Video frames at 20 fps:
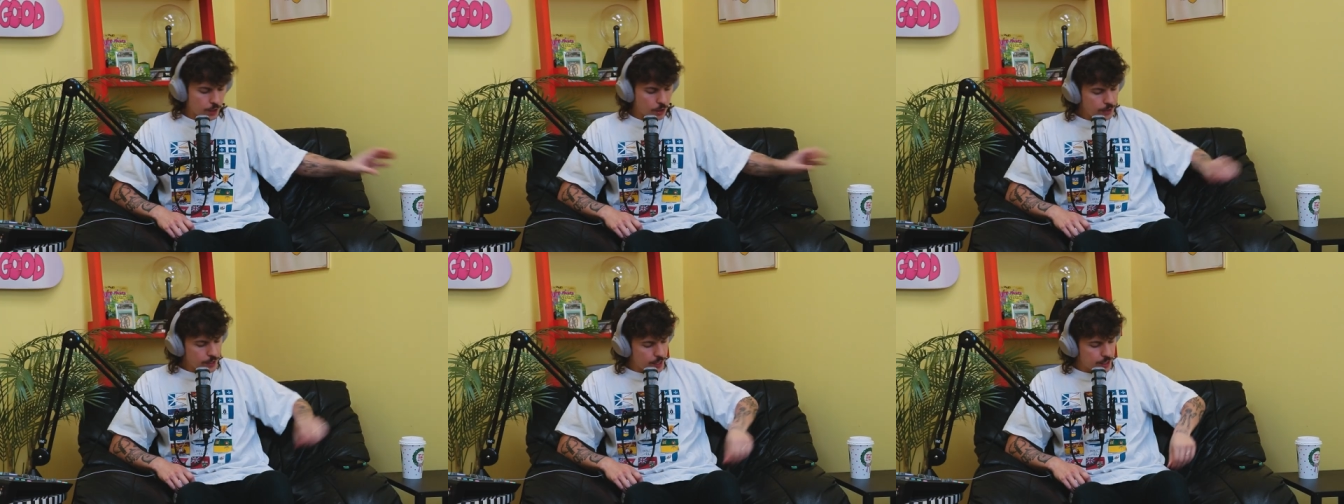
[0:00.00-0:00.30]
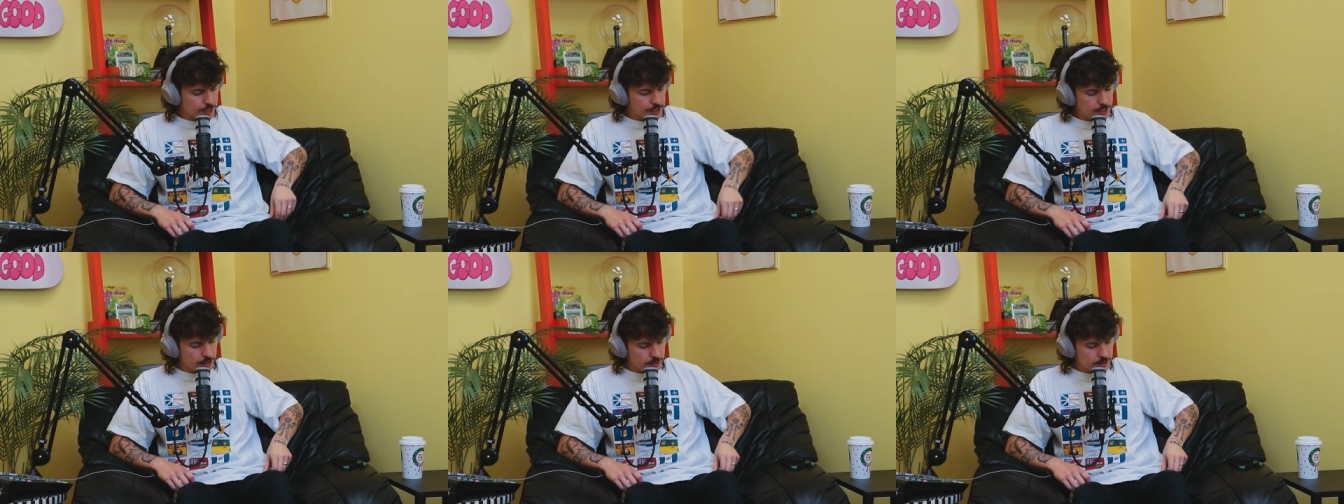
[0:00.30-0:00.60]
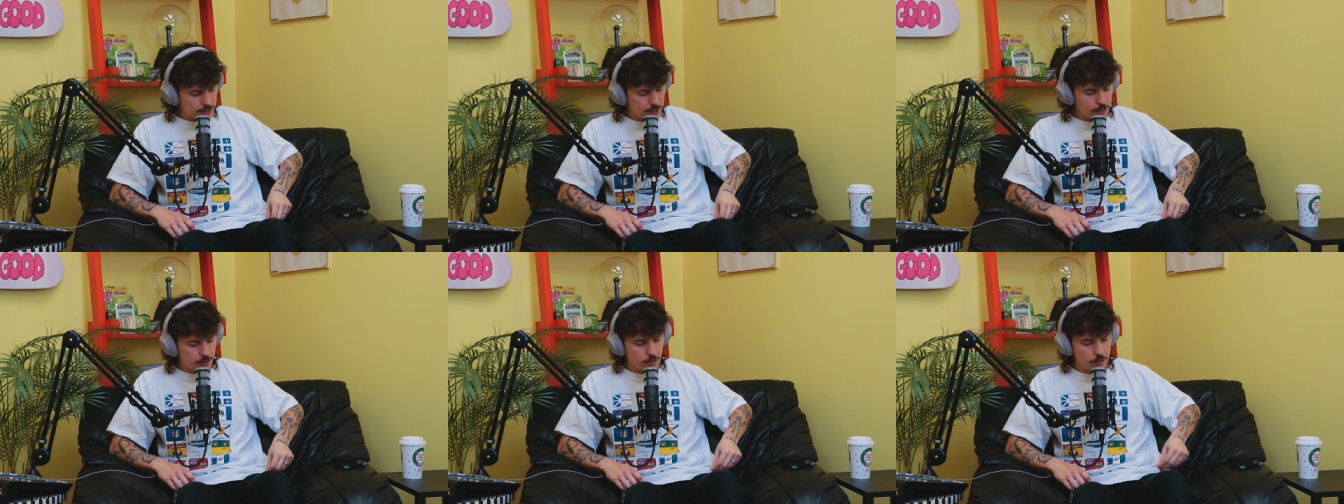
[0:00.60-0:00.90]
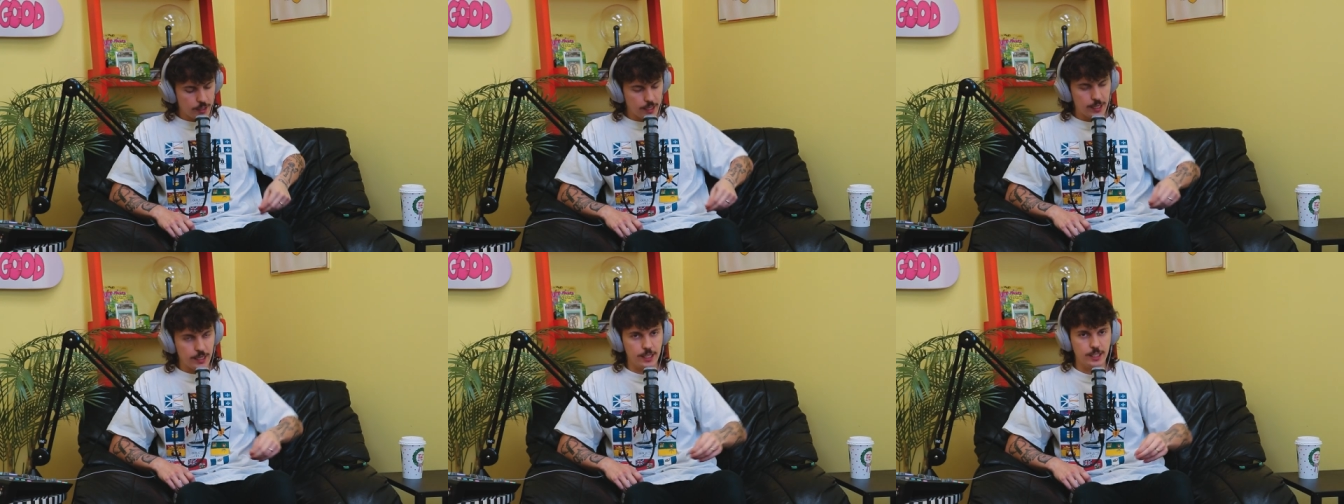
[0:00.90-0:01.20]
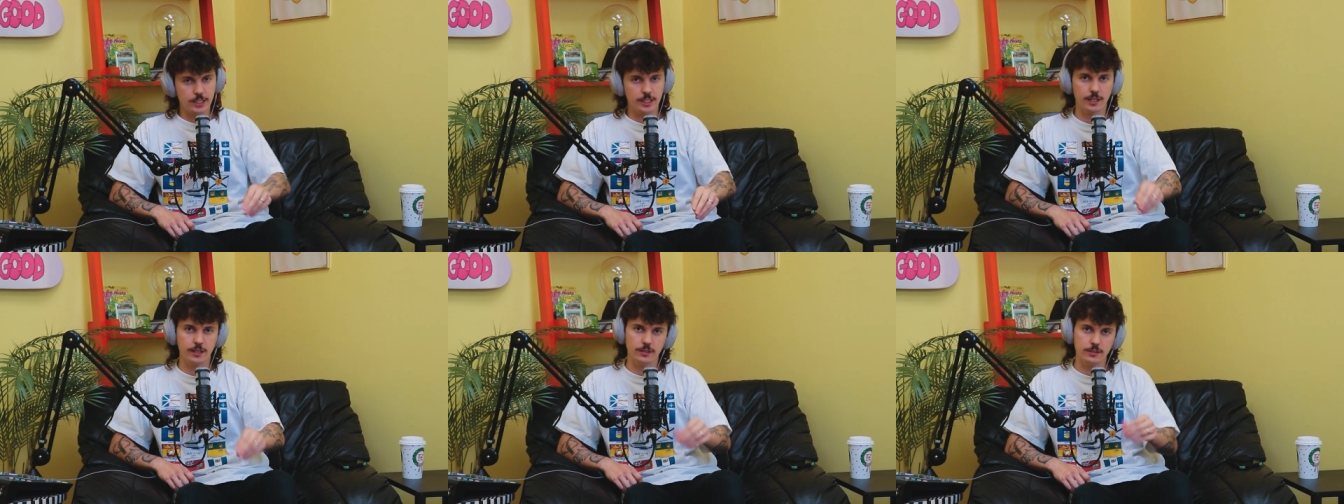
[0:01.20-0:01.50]
yeah. Shout out to
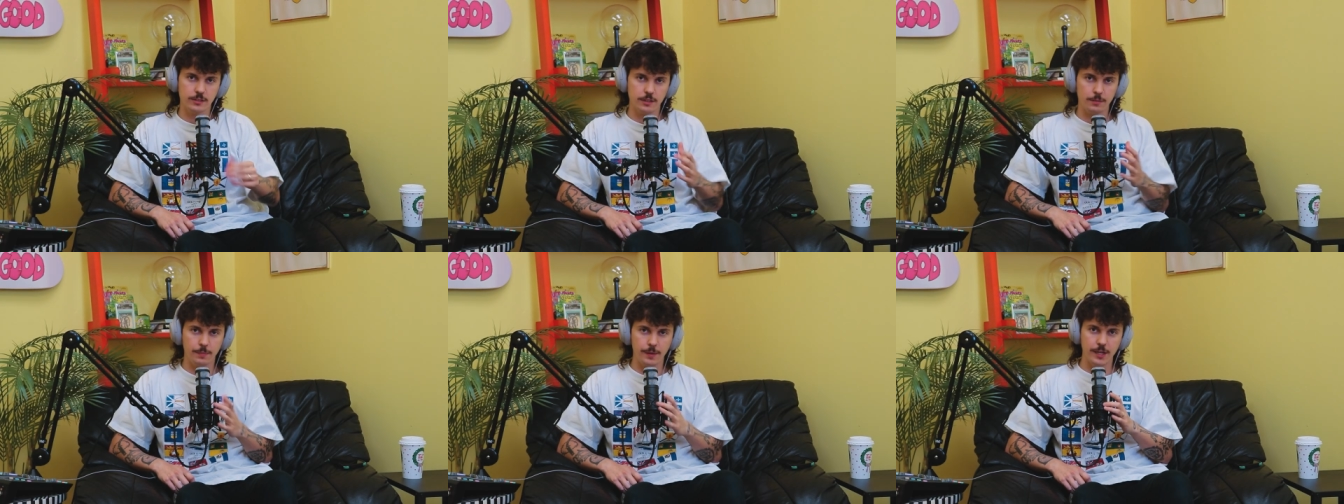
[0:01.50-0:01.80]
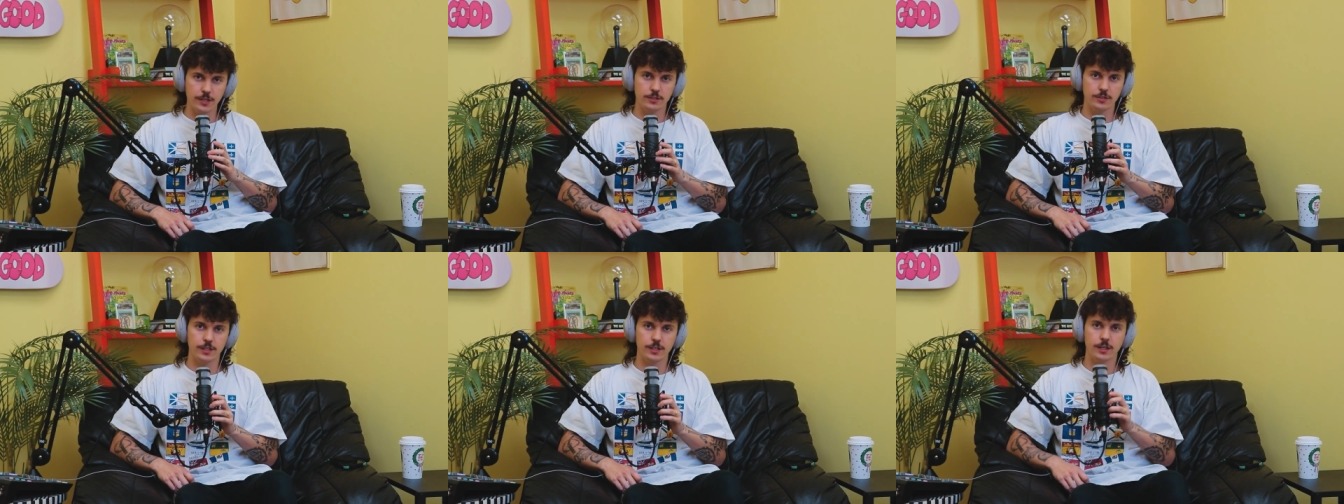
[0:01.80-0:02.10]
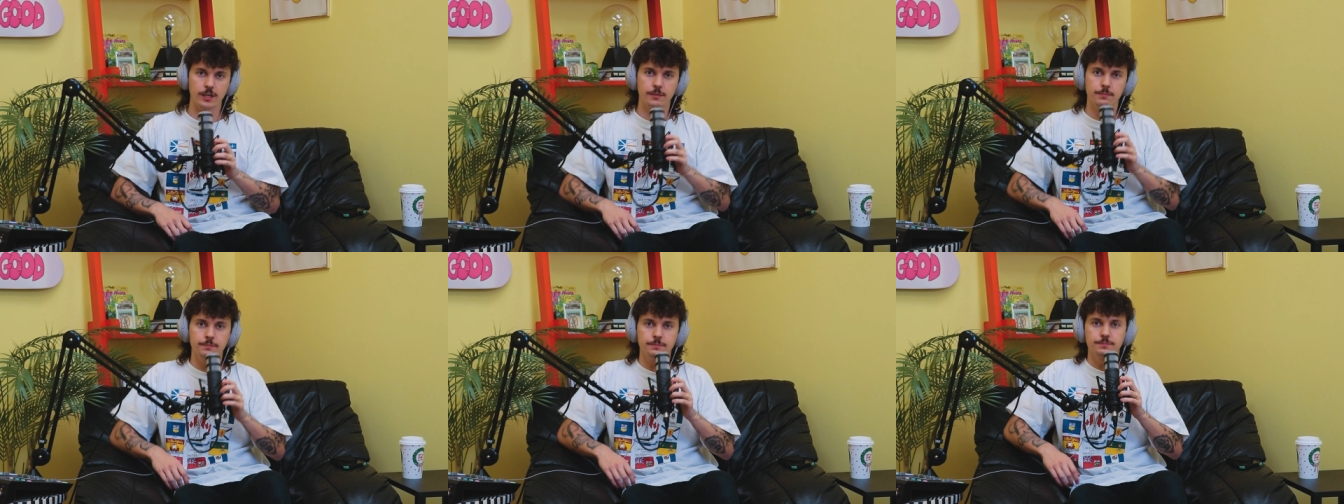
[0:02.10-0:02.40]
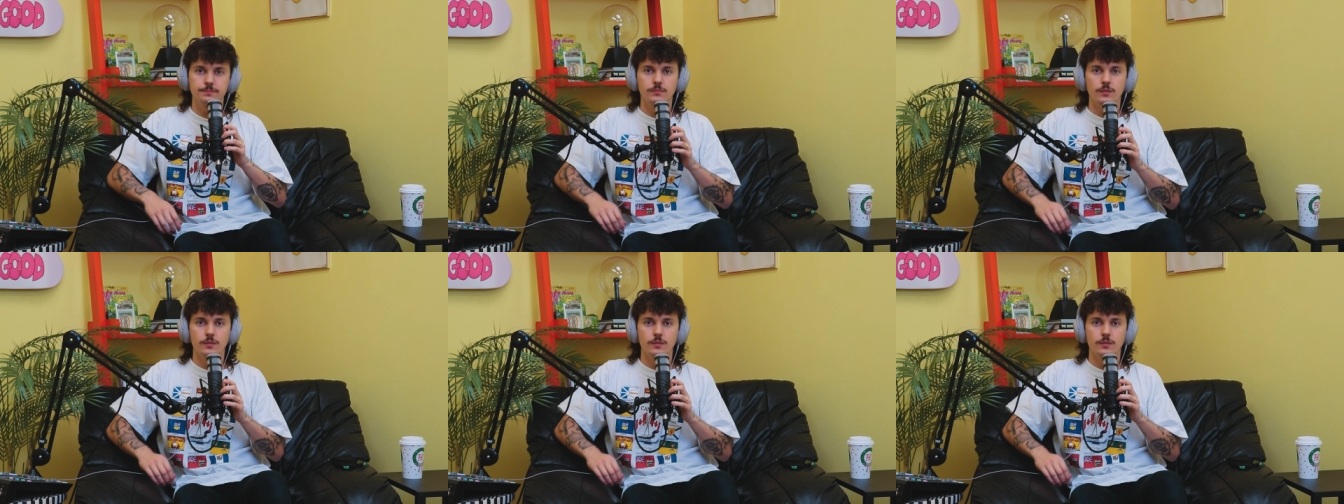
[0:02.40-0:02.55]
the Patreon.